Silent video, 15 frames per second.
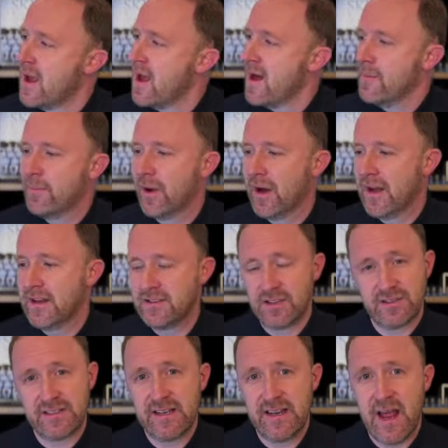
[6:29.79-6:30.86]
But does
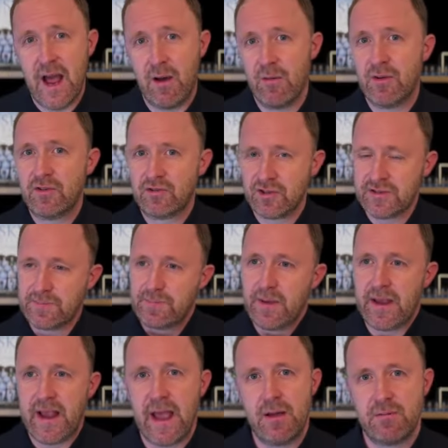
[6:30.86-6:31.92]
it now, and just being
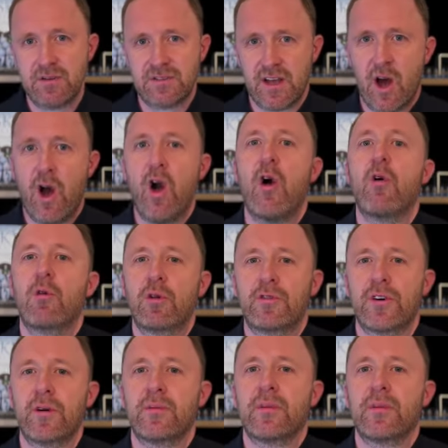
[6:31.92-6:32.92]
able to hold up